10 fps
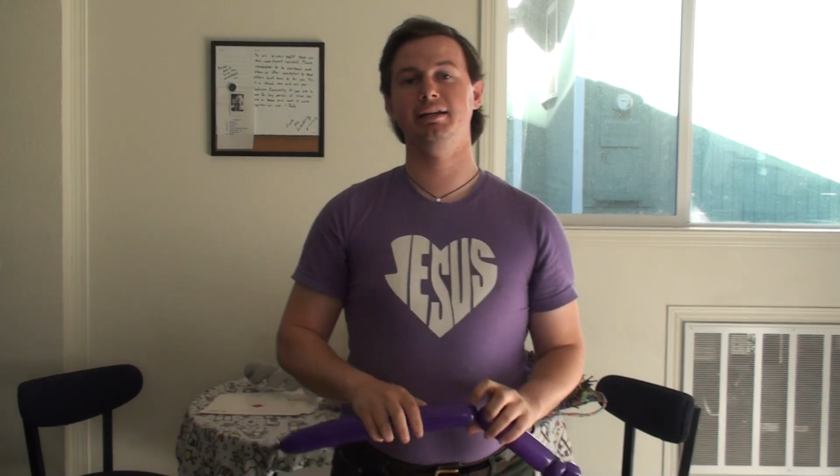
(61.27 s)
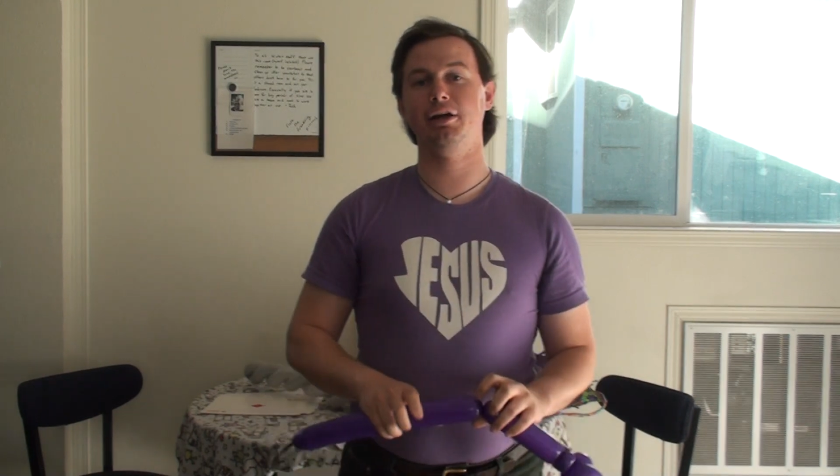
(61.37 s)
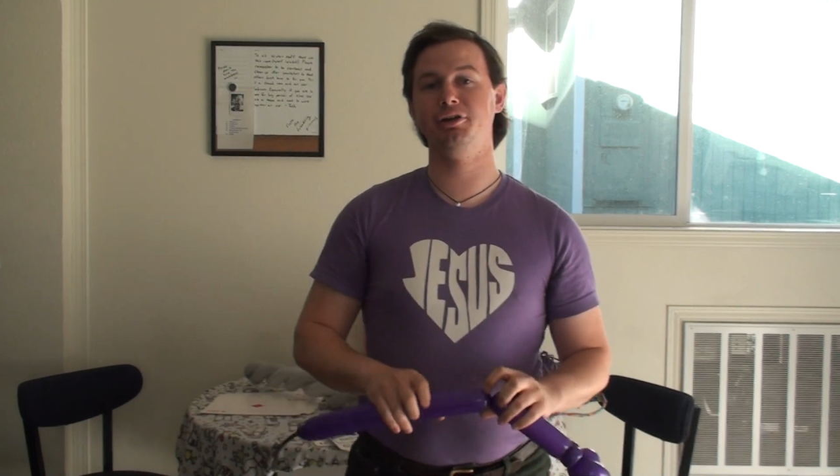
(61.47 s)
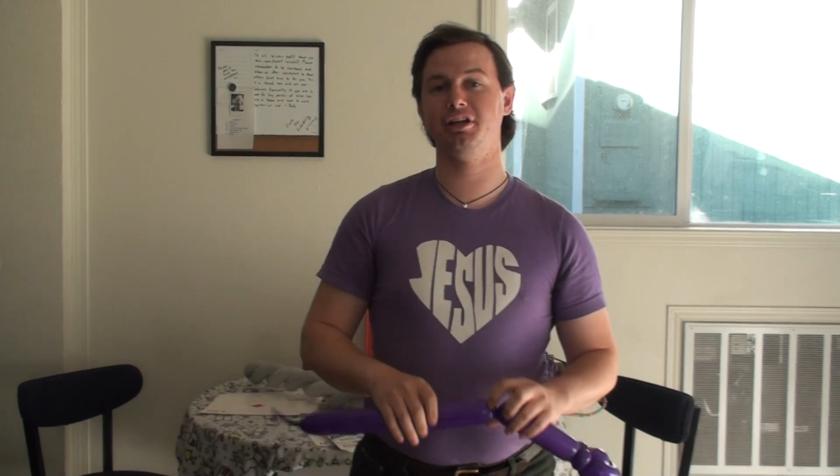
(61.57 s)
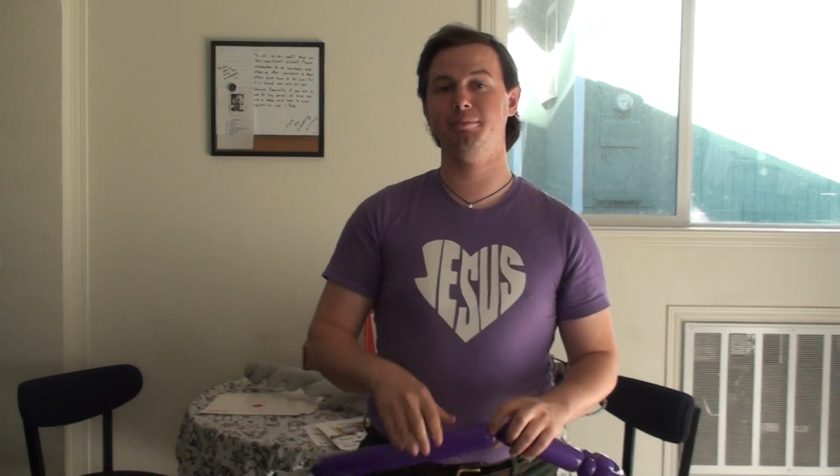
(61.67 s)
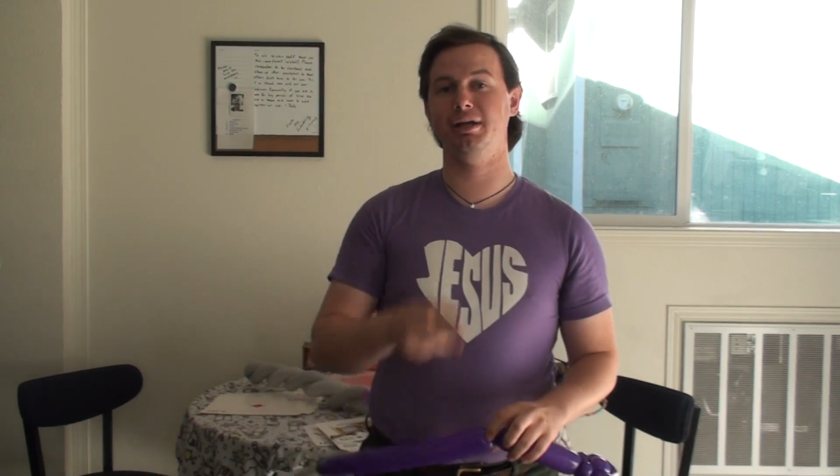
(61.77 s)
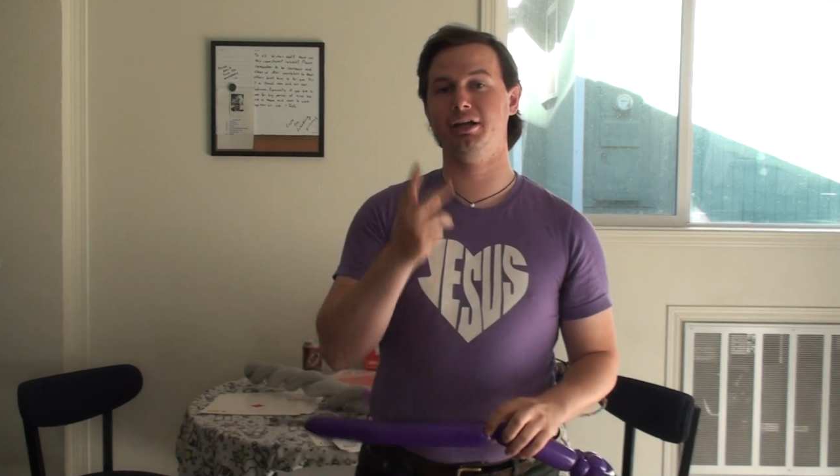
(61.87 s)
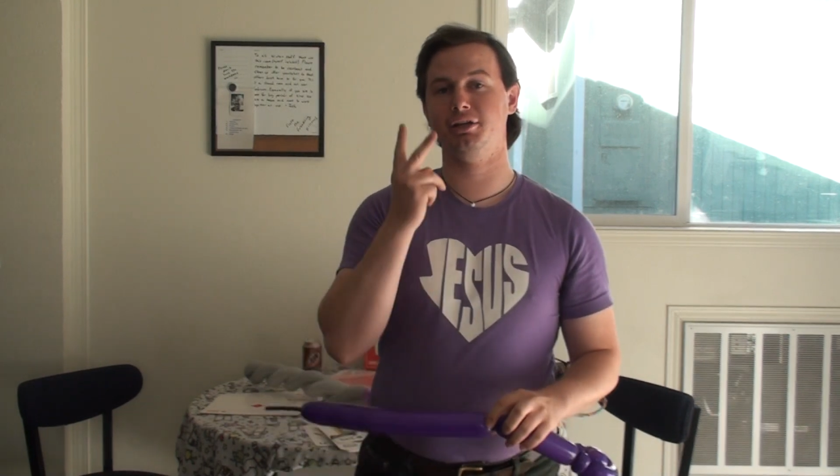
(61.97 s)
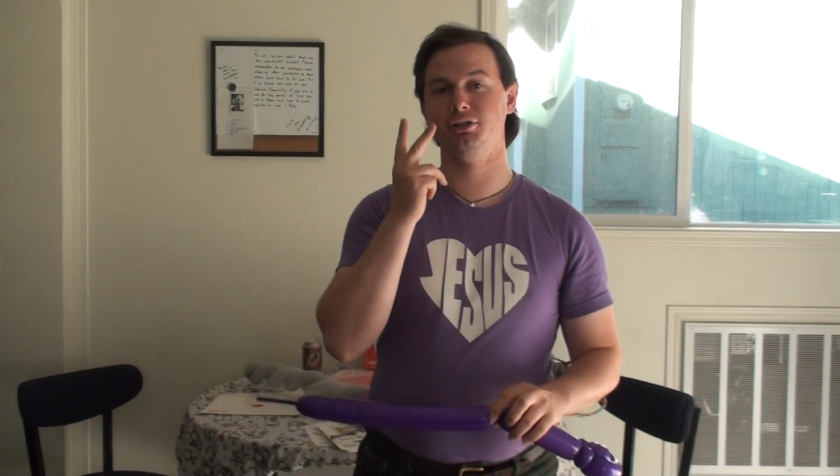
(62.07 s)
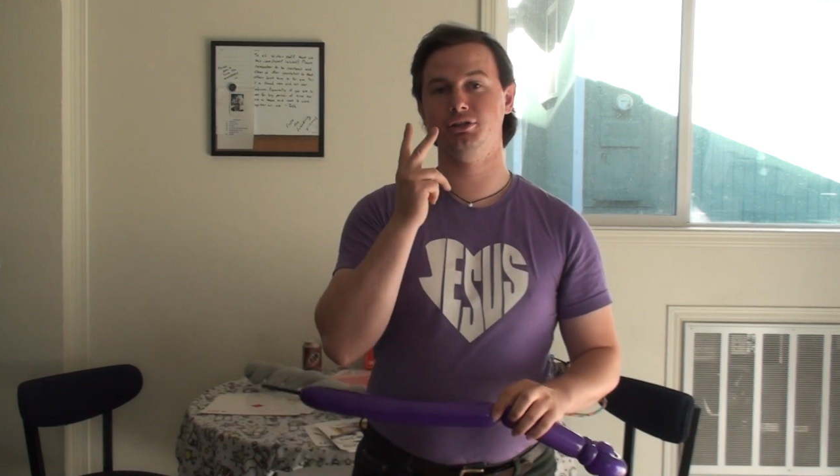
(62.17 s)
Now you're gonna
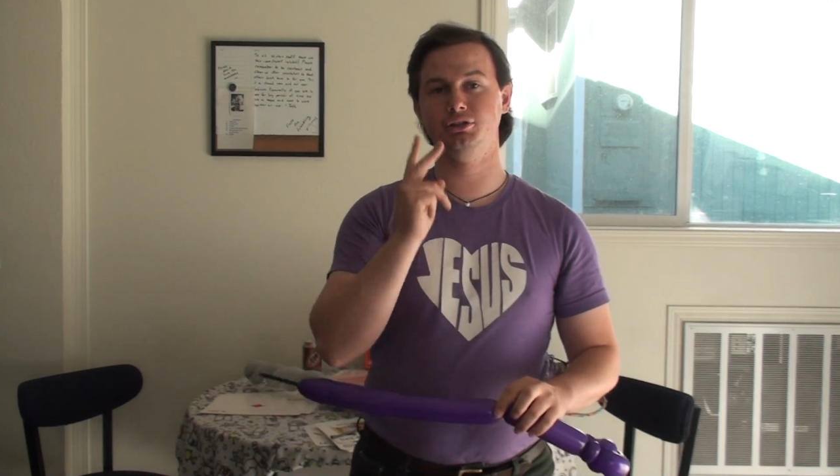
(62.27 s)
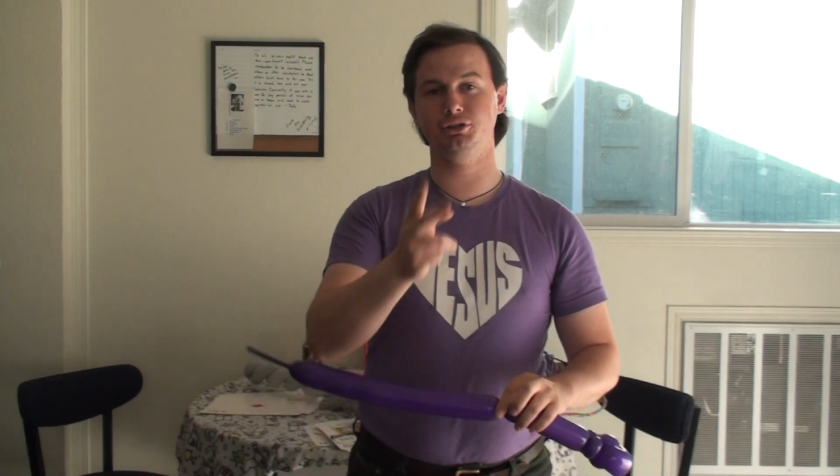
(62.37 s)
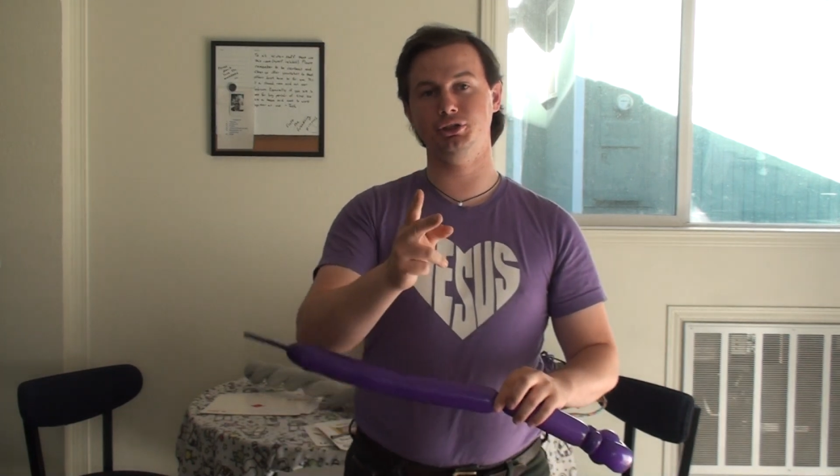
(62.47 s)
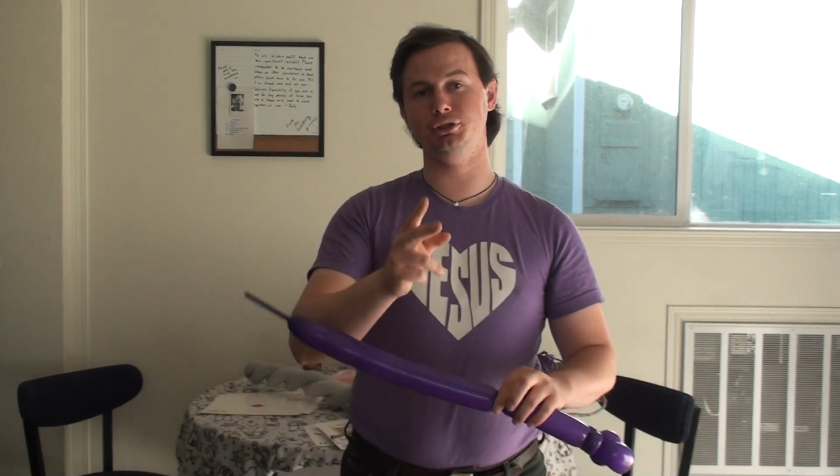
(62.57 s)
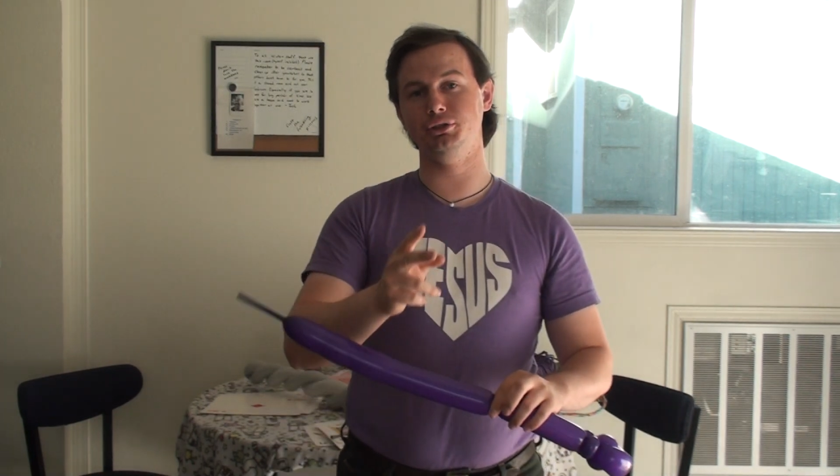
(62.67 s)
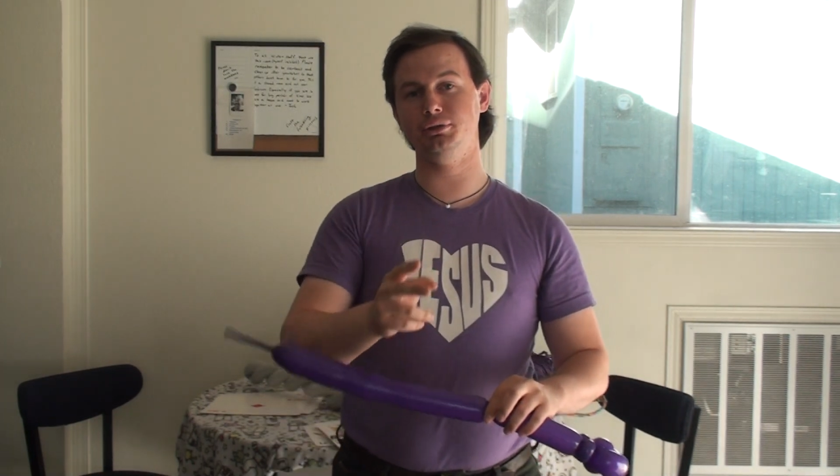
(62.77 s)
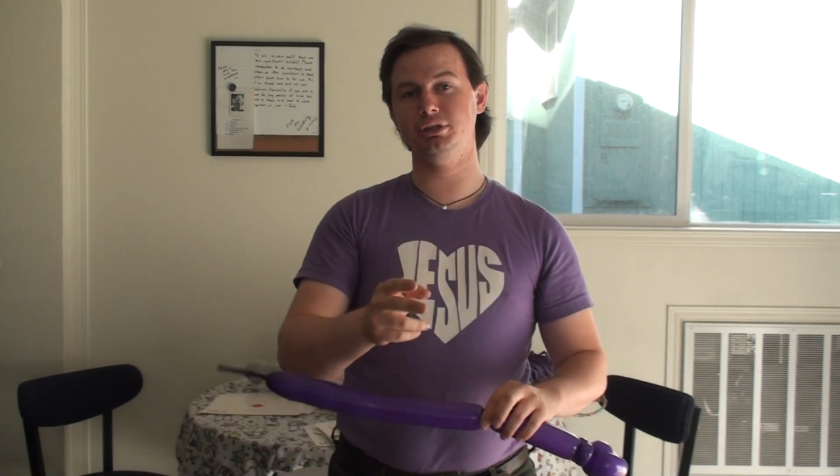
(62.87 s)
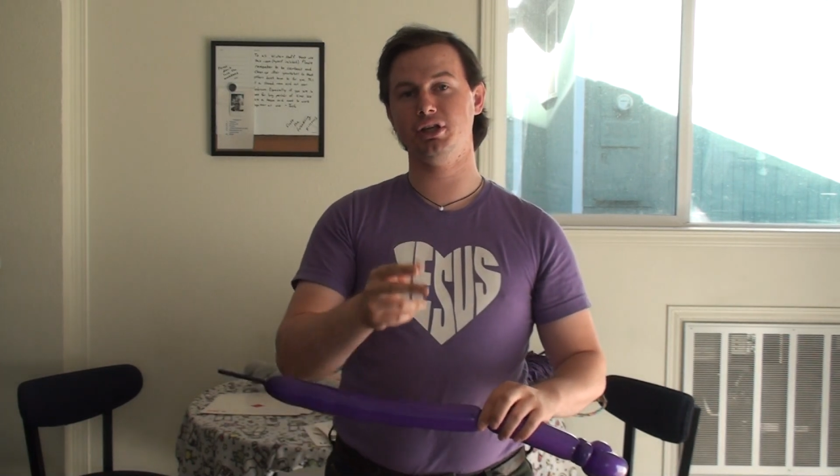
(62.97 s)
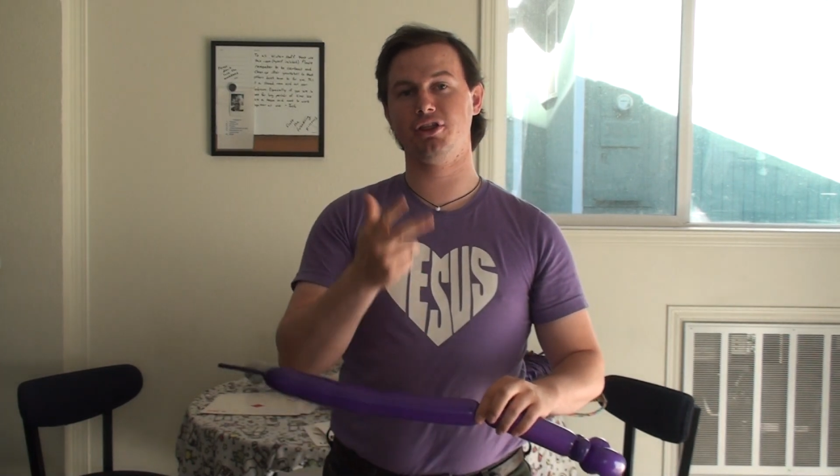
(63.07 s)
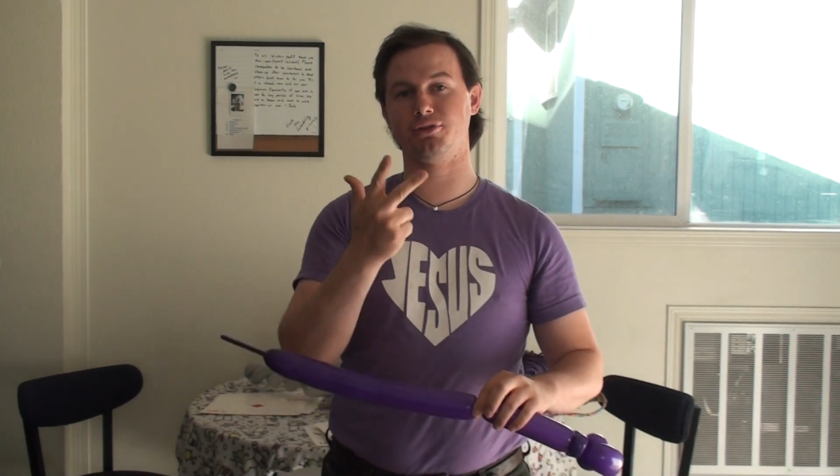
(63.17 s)
make
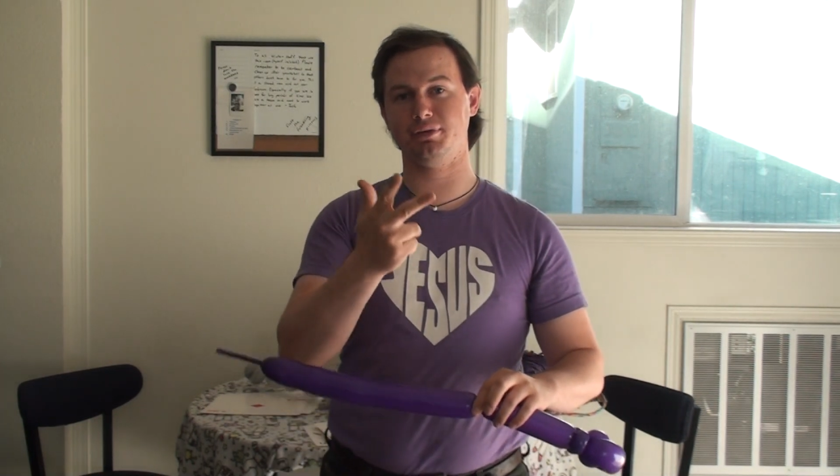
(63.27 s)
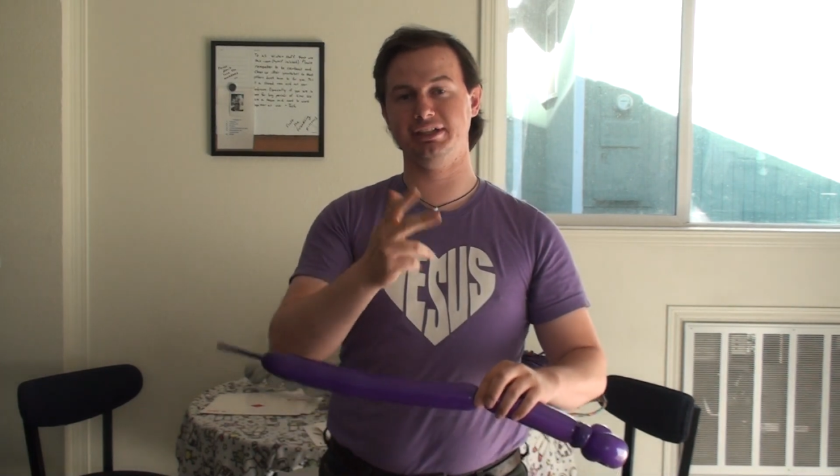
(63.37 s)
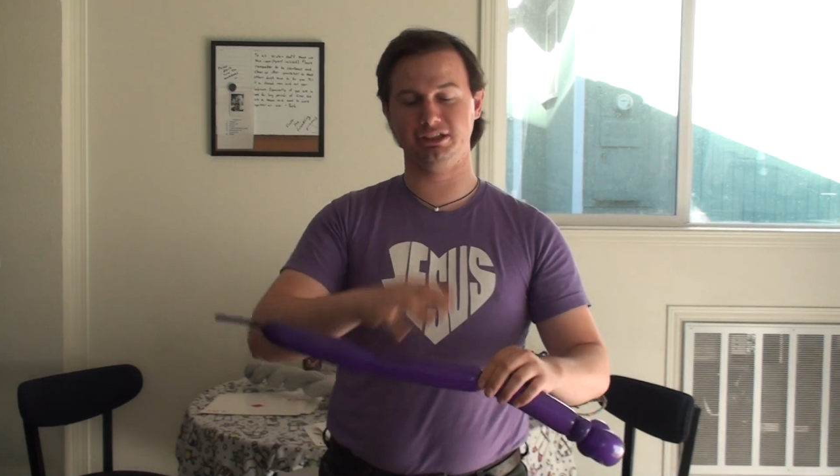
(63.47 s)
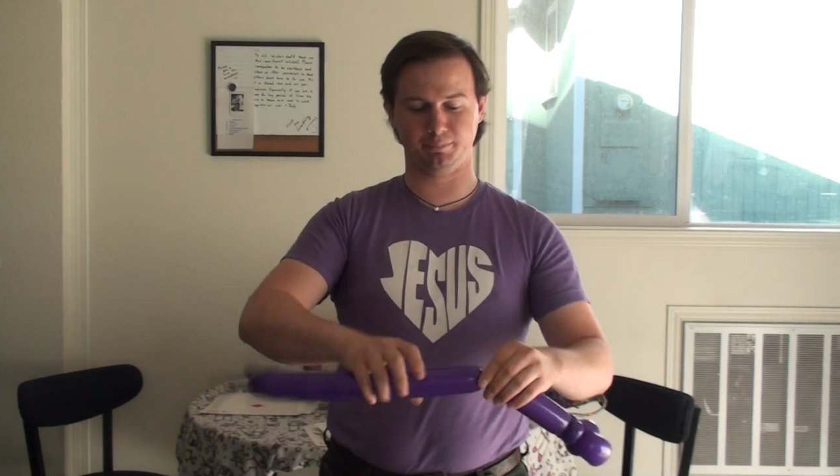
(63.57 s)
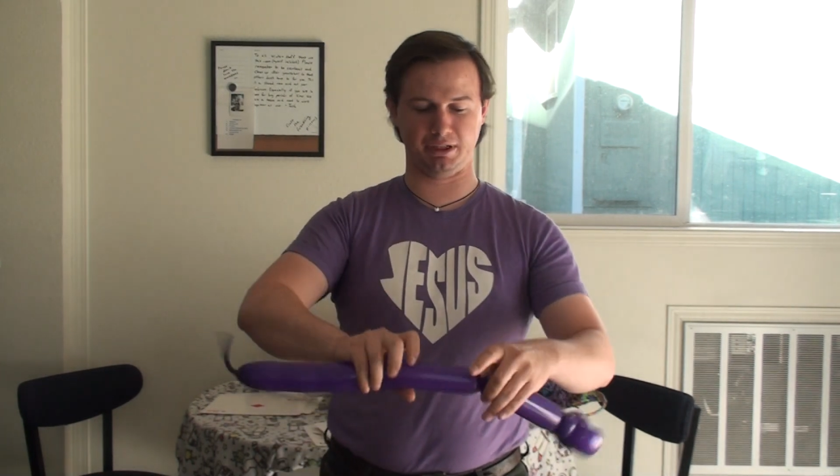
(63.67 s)
2 3-inch